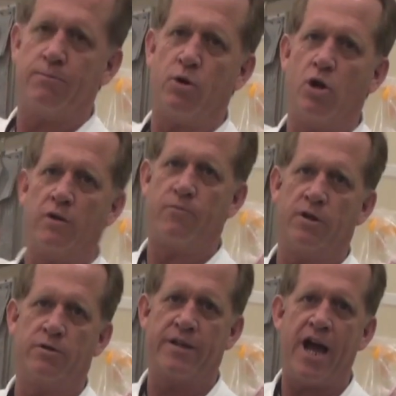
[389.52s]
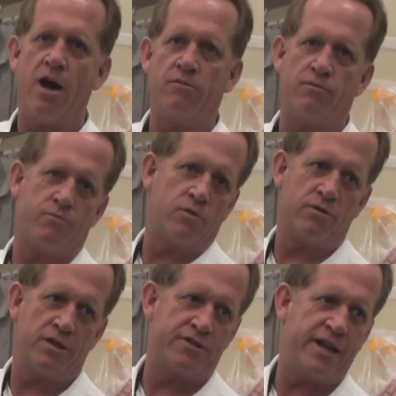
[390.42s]
it and pull if we're down for,
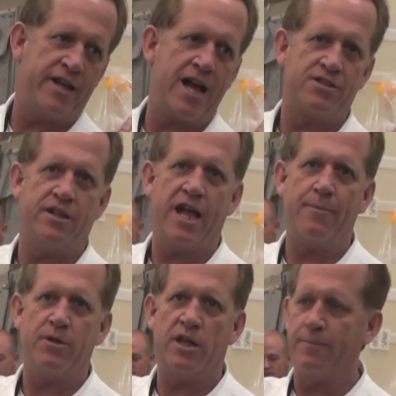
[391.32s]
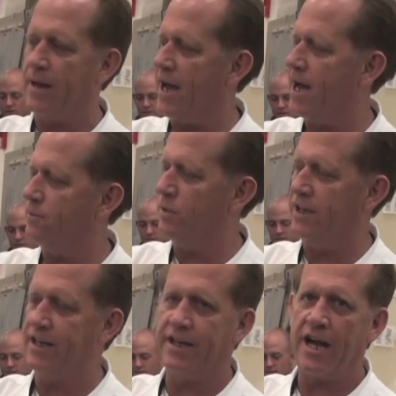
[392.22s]
let's say, an accident happened on the pad and we
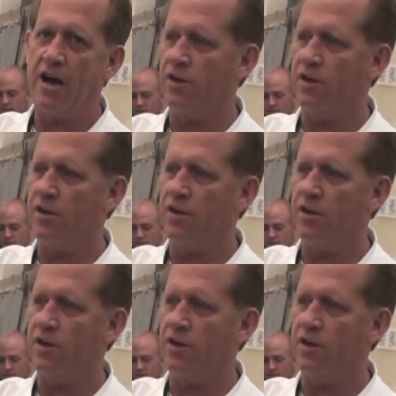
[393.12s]
need to get yeah.